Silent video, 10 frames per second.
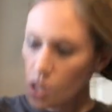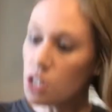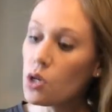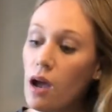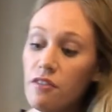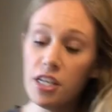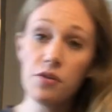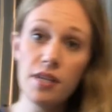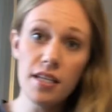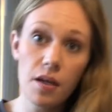So everything
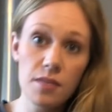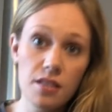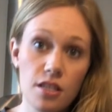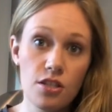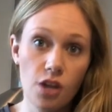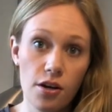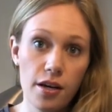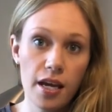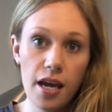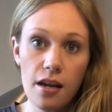you need comes in this
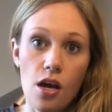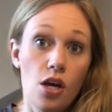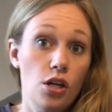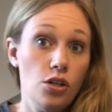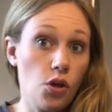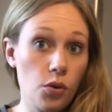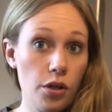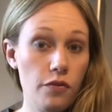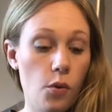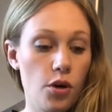starter kit,
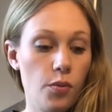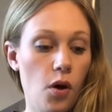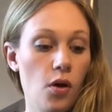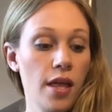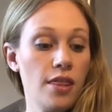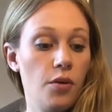totally affordable.